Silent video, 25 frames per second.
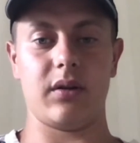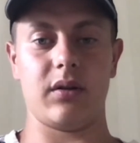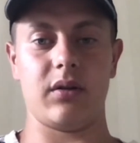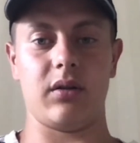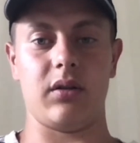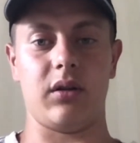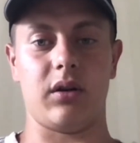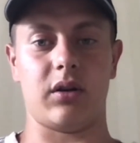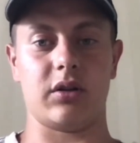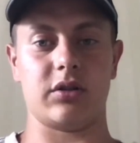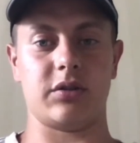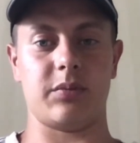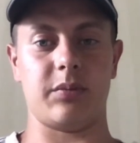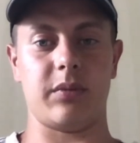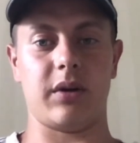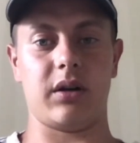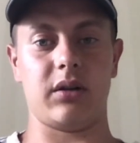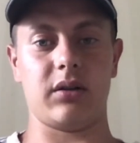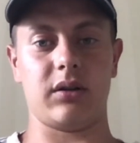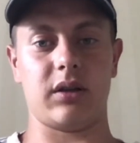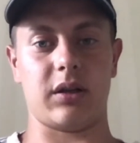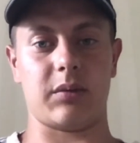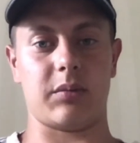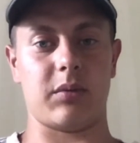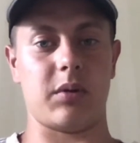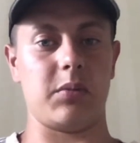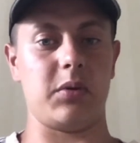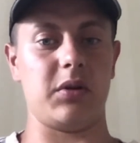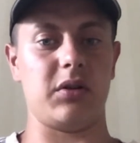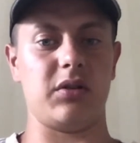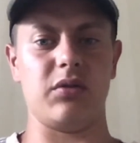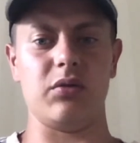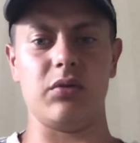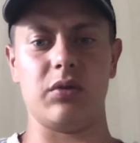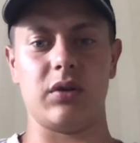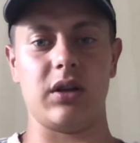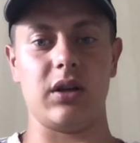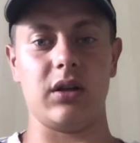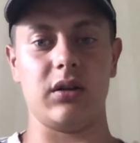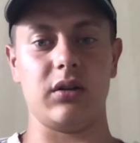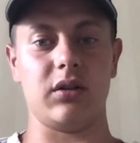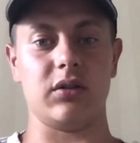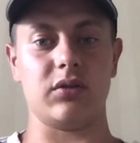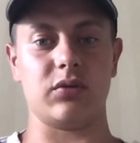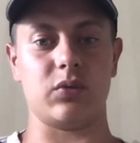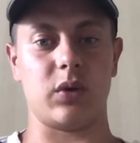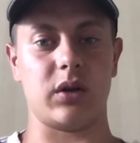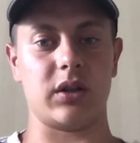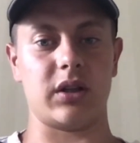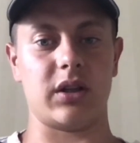large amount, like maybe 2
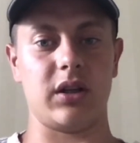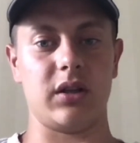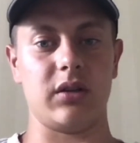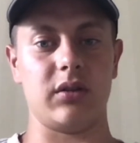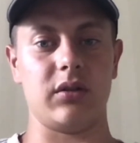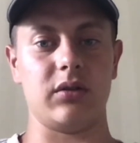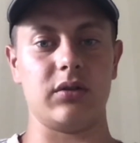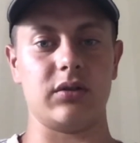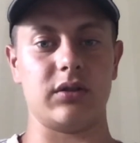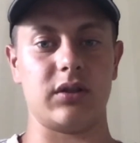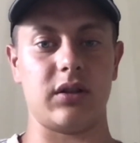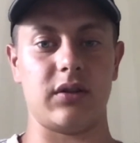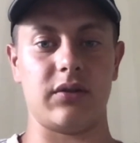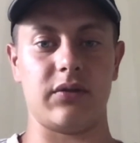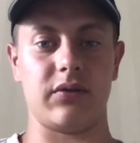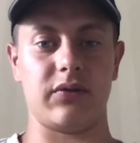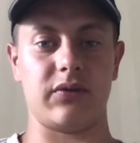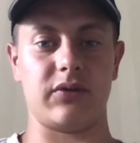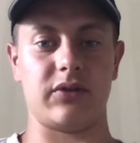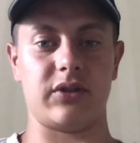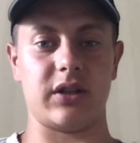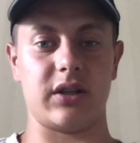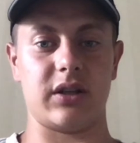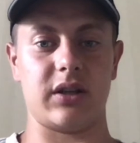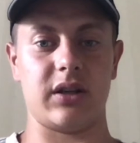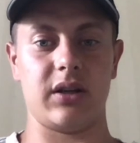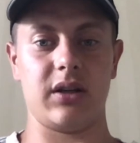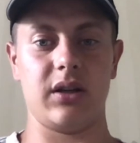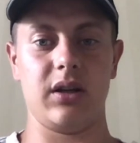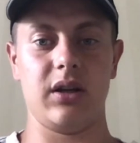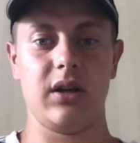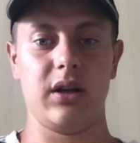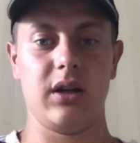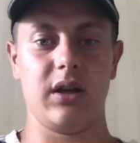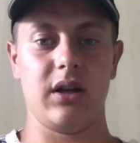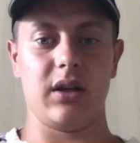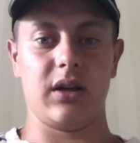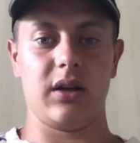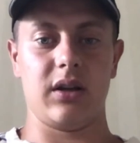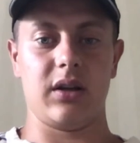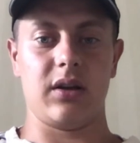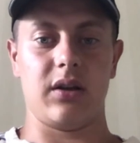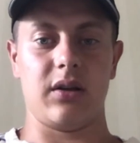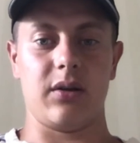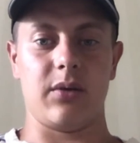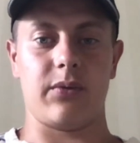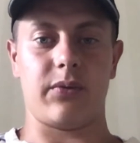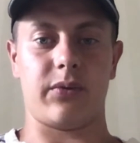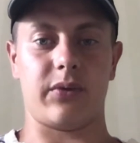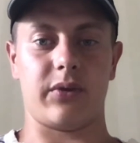kilos, 1 kilos of chicken
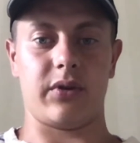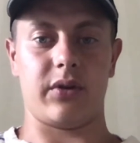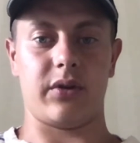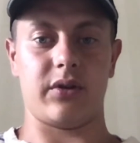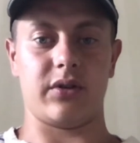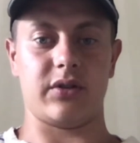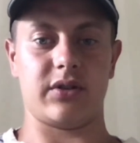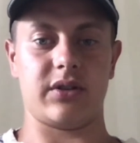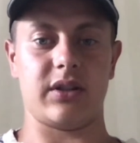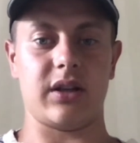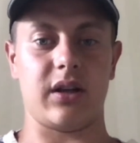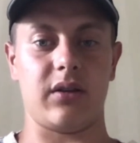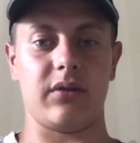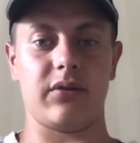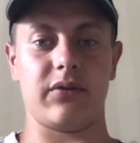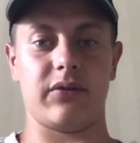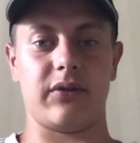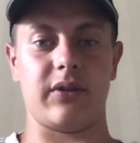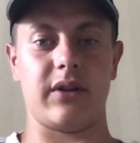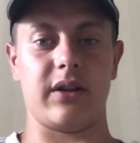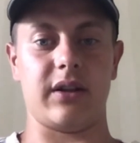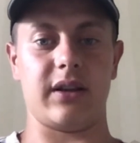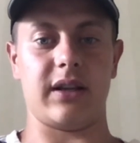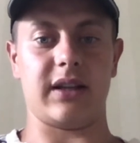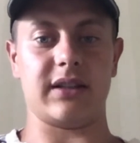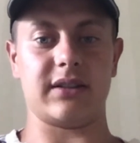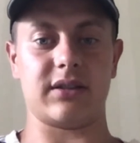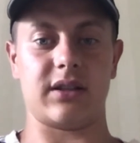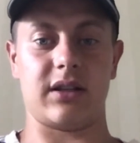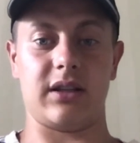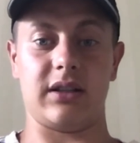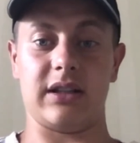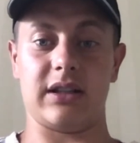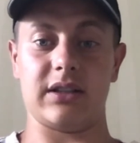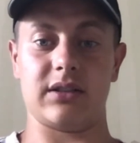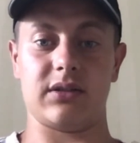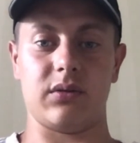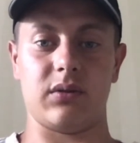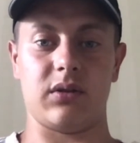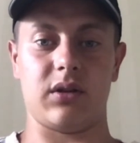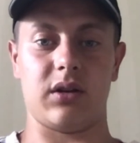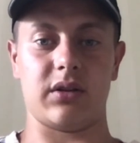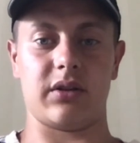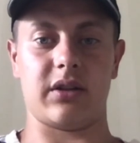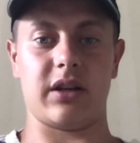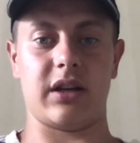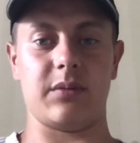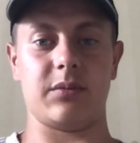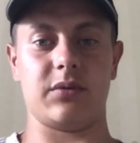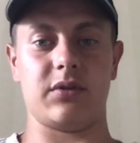for yourself, then that's going to last you a long
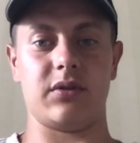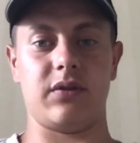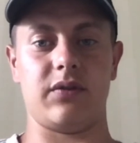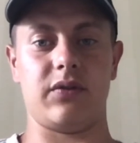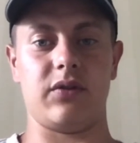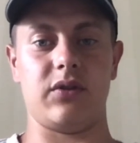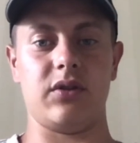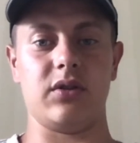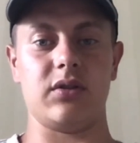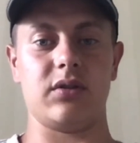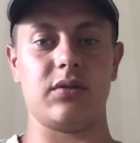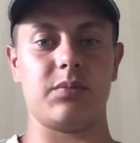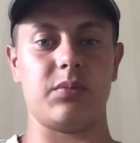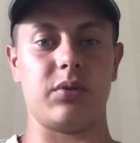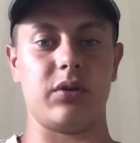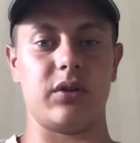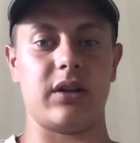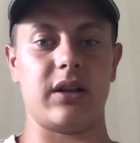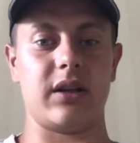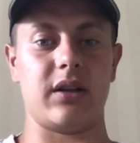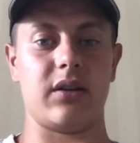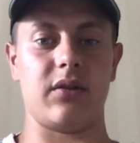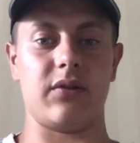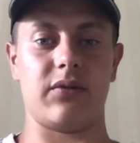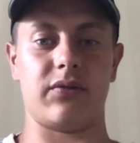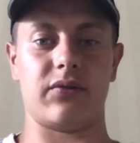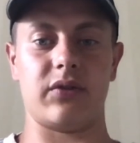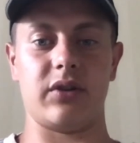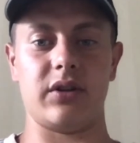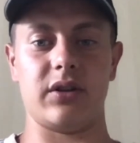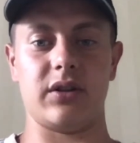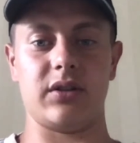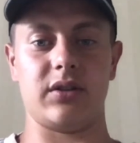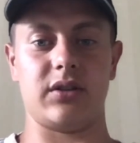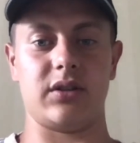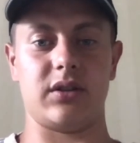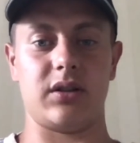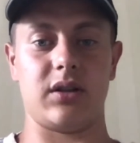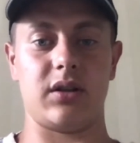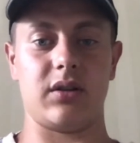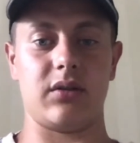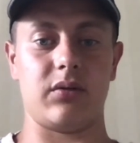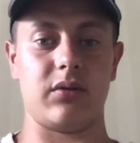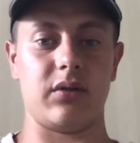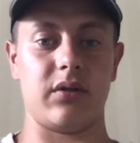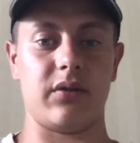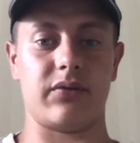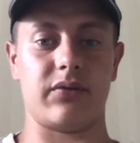time. So if you just put that in the fridge or the